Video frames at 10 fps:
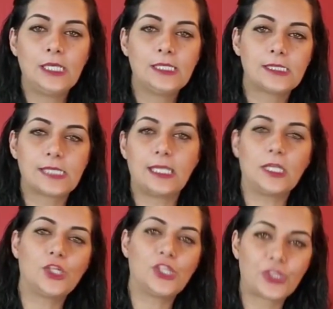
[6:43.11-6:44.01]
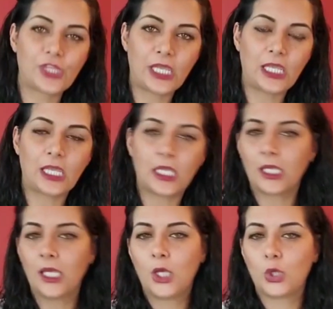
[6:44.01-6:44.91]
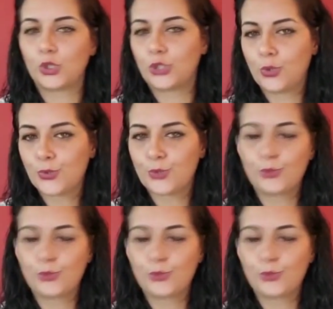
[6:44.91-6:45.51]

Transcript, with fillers: say the good thing or those